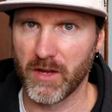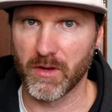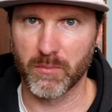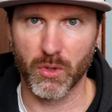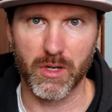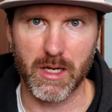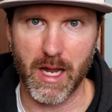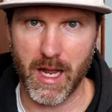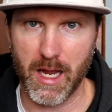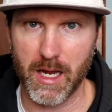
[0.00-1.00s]
if
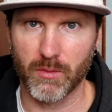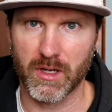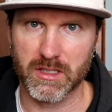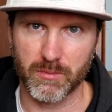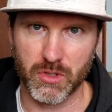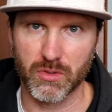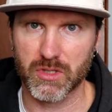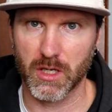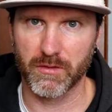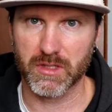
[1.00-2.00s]
employee A rings up two
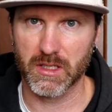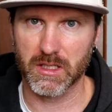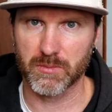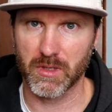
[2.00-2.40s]
services,